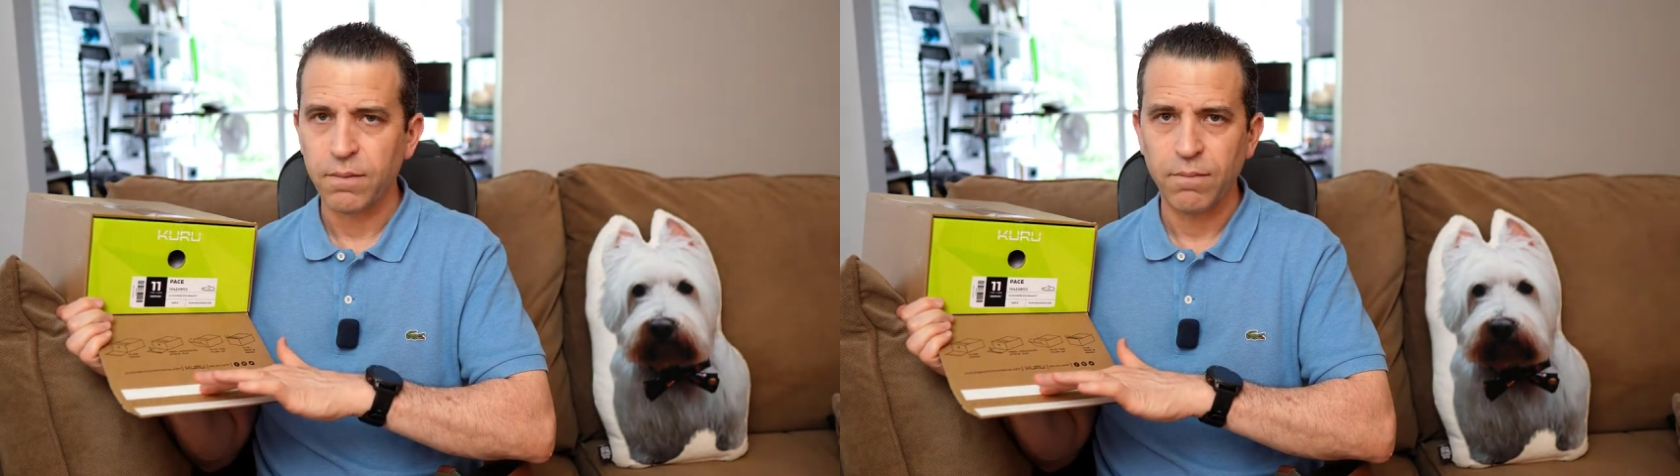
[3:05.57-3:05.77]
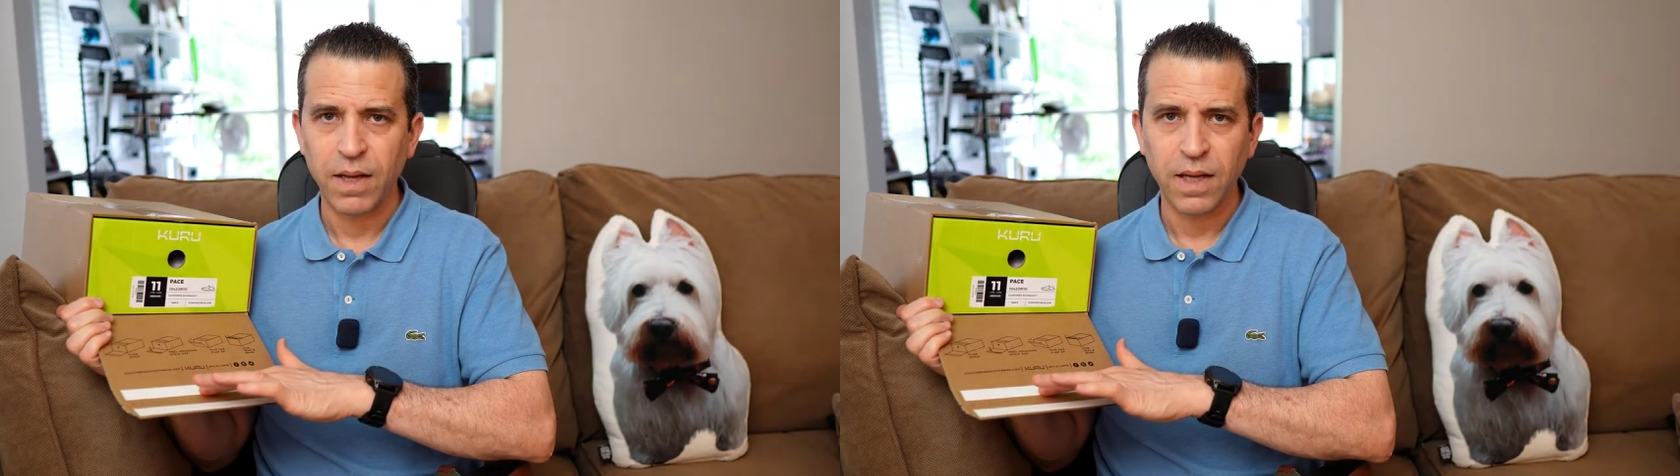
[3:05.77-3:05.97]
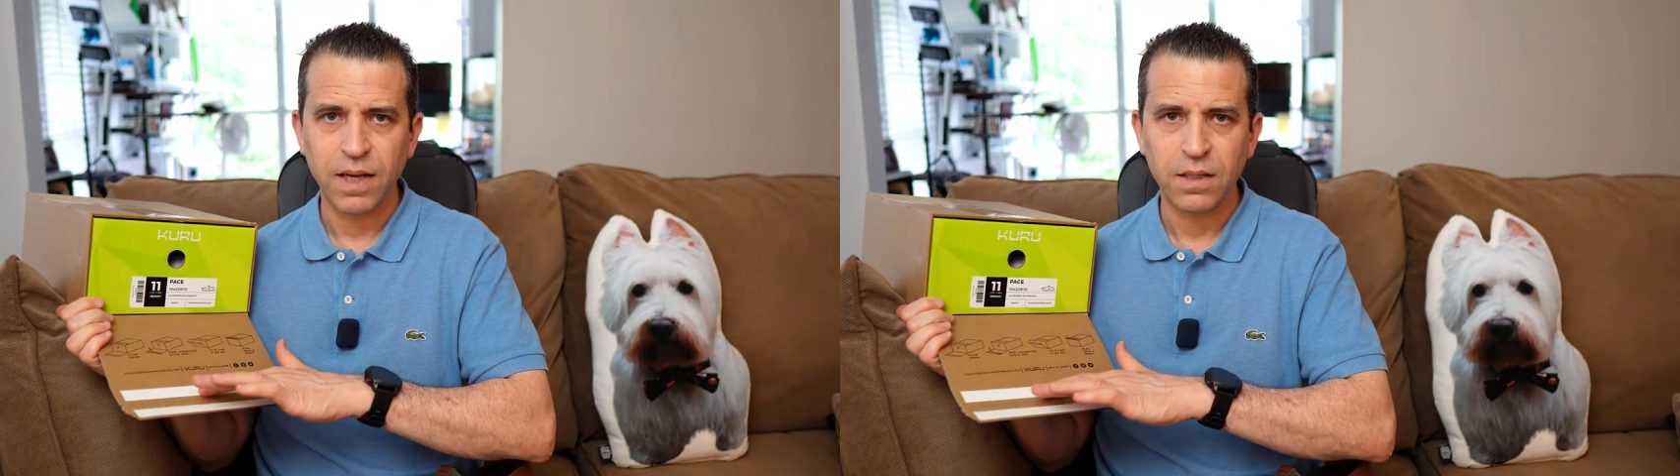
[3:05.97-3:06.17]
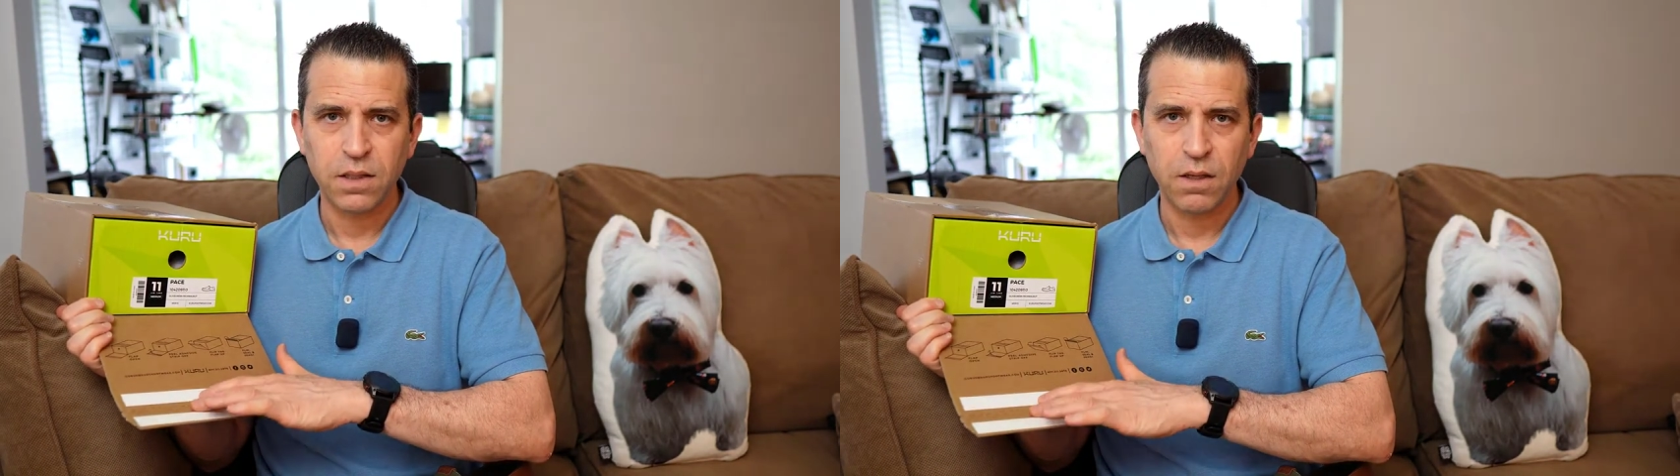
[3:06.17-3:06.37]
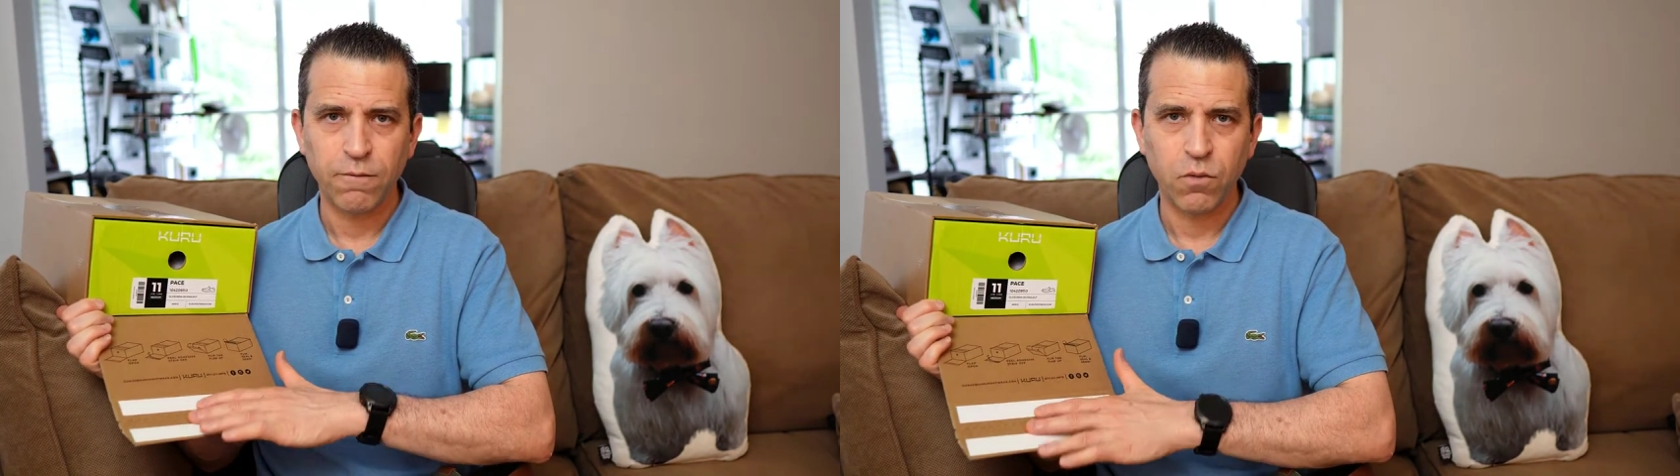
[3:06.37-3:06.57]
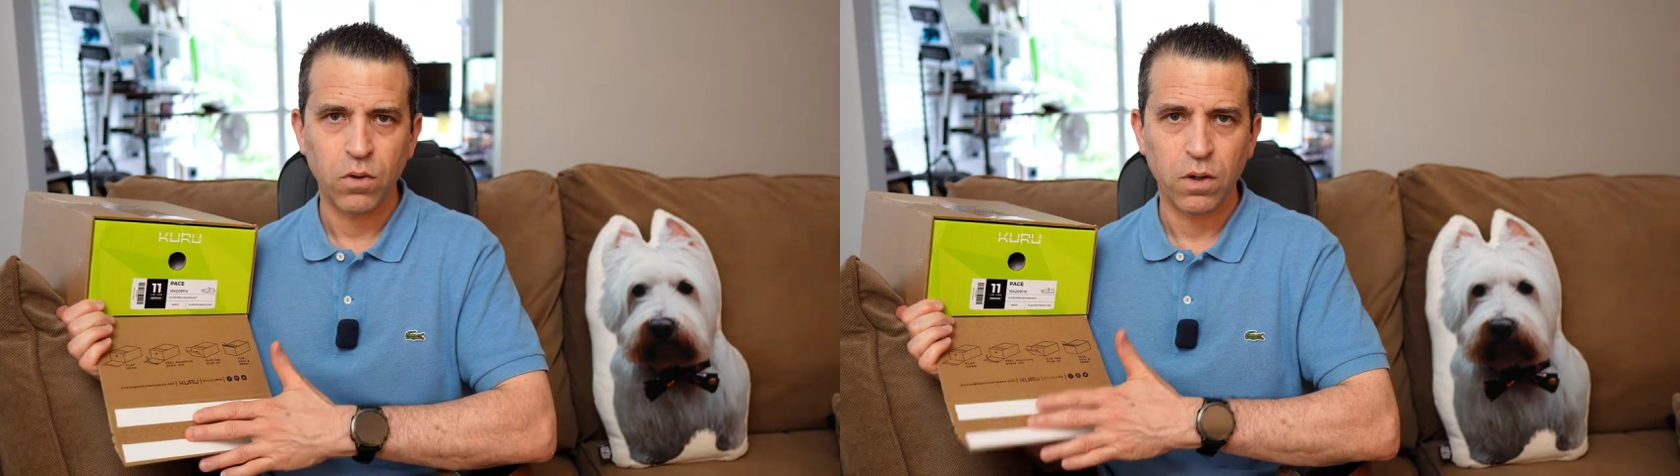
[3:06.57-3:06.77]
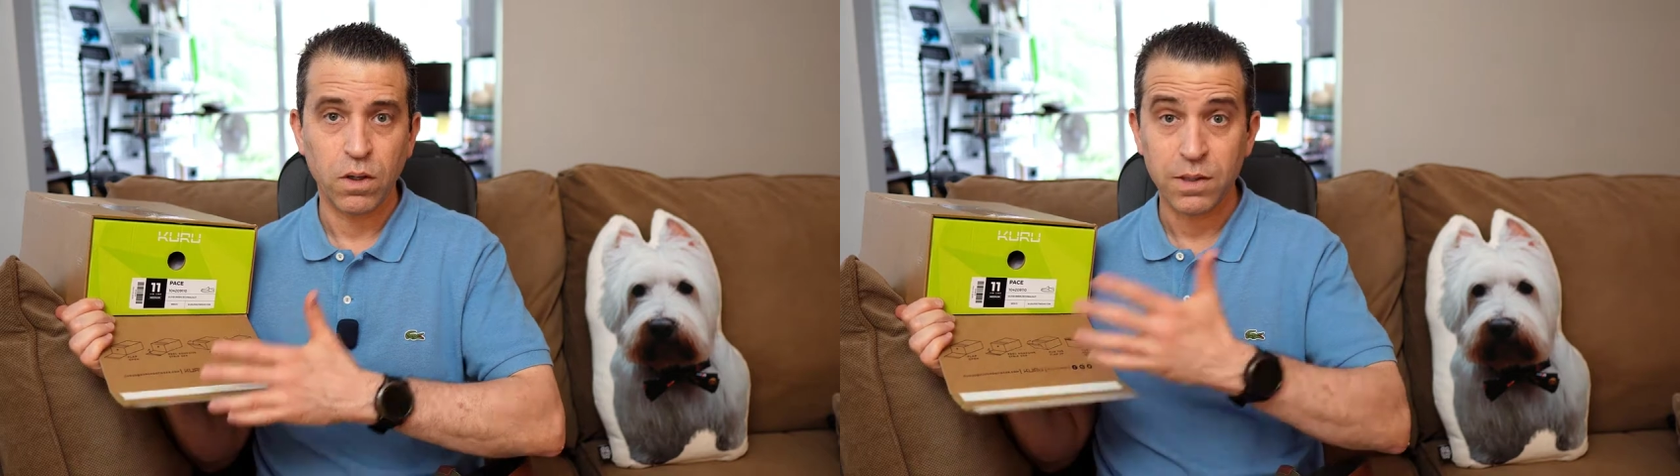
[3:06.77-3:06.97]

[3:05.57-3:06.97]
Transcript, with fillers: make it easy for